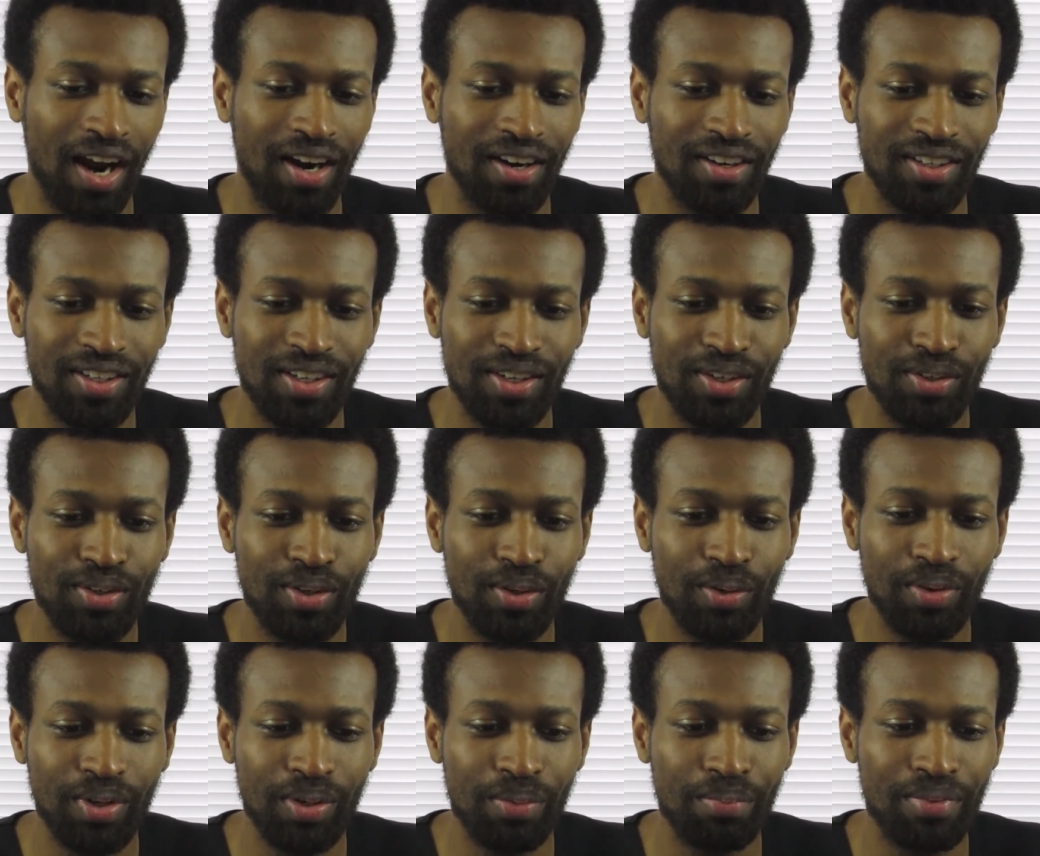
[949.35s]
I don't know
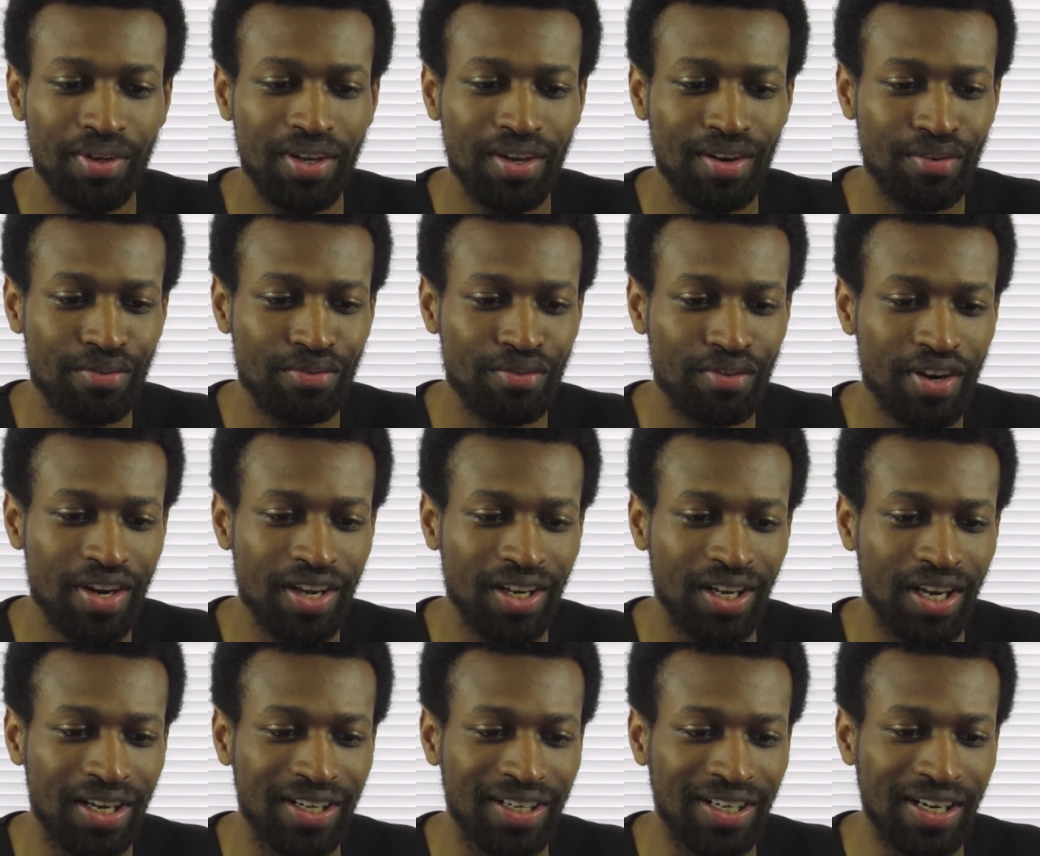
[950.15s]
who would want to be her
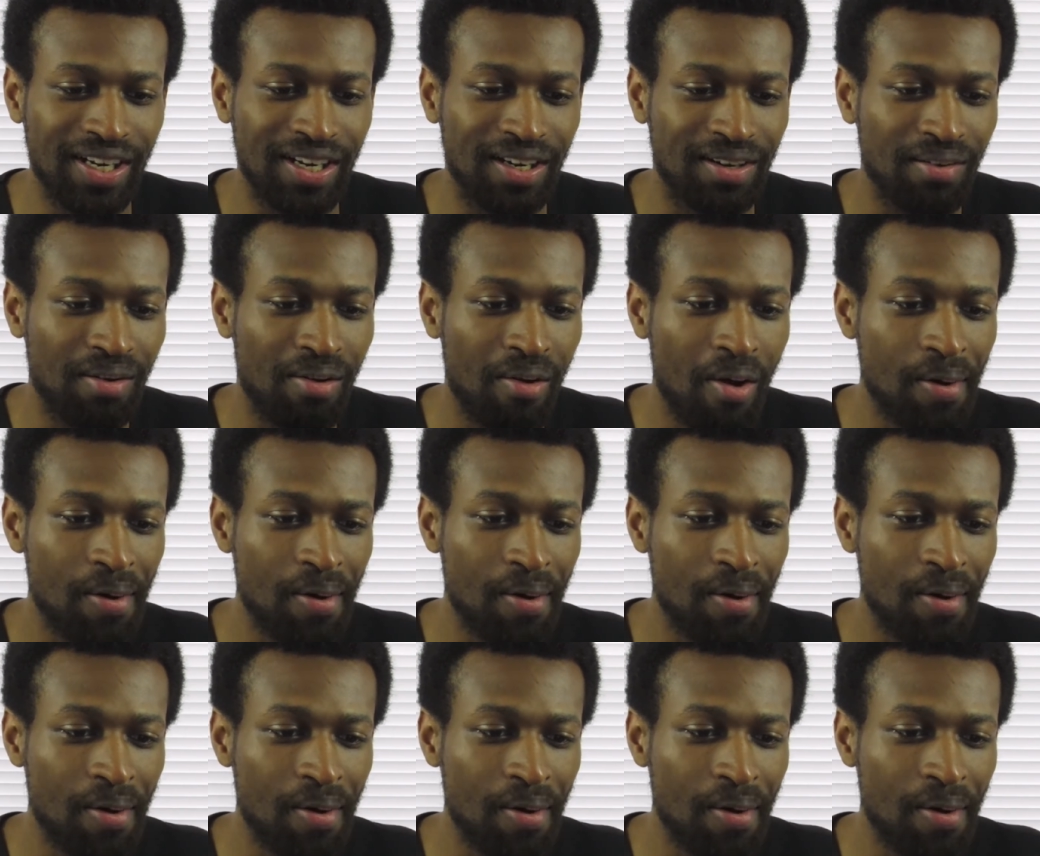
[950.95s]
friend like that.